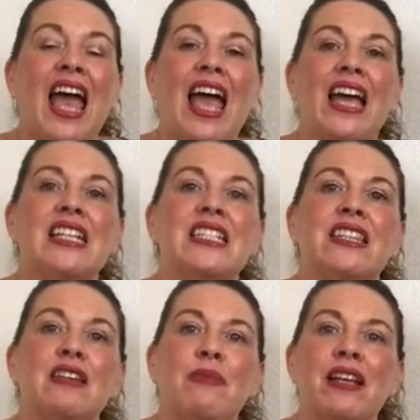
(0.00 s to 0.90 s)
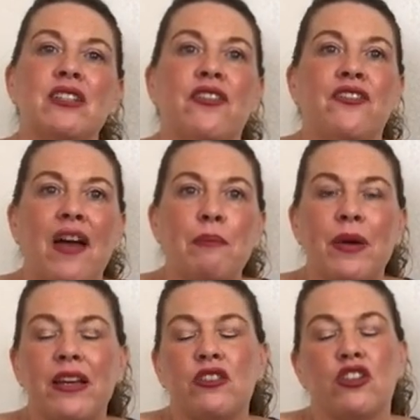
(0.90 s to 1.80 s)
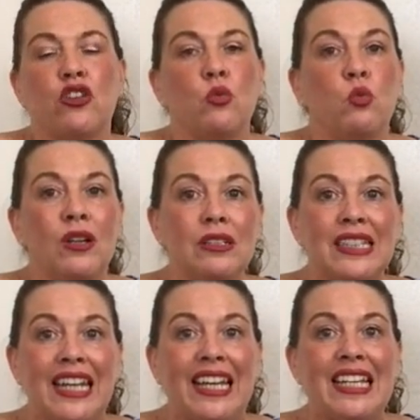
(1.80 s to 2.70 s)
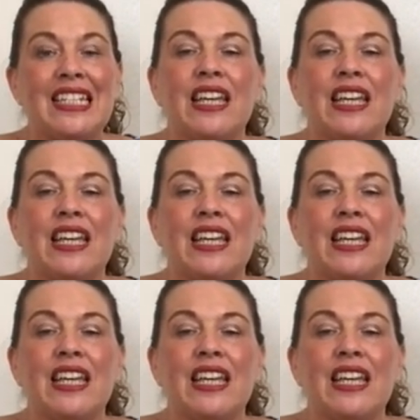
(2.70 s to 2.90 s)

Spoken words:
And the amount of fabric that you will need,